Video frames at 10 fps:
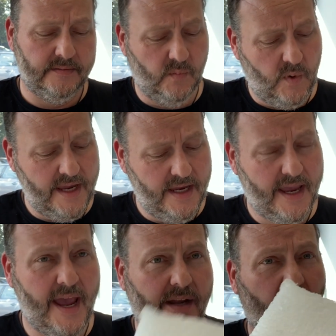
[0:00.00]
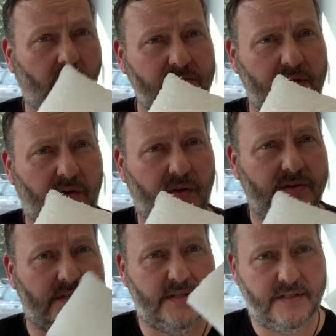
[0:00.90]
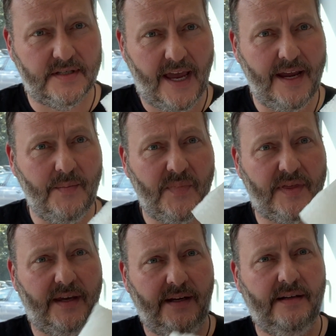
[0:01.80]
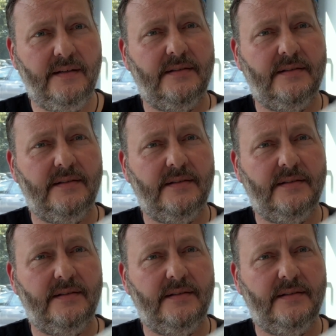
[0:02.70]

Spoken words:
we can also use the same thing